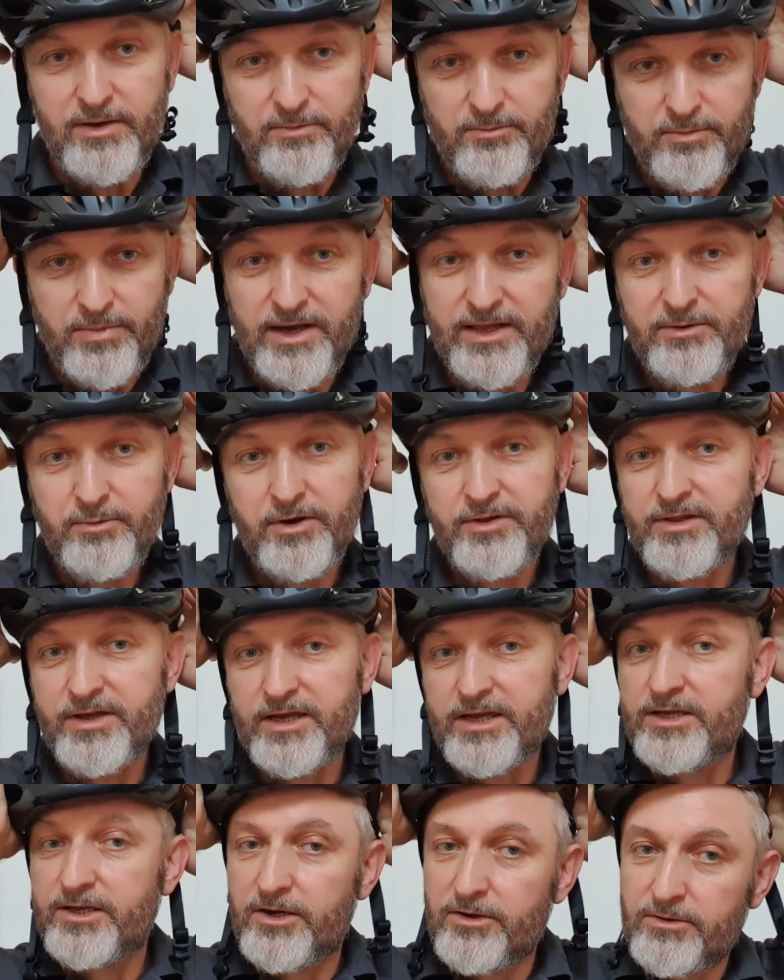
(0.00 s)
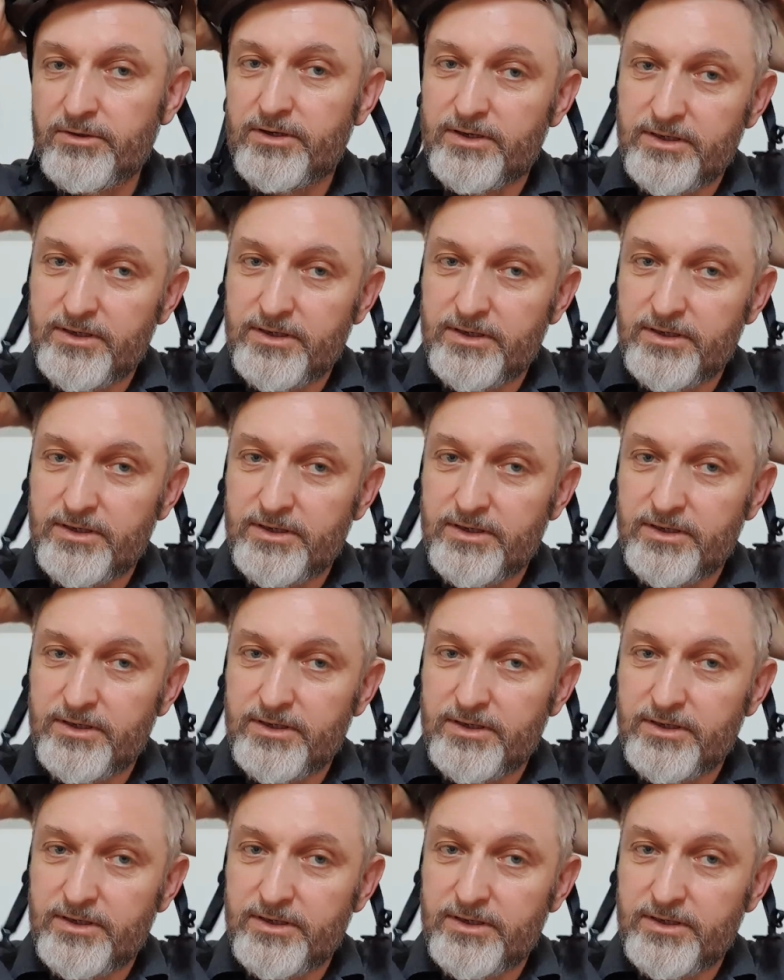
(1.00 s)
But anyway, there you go.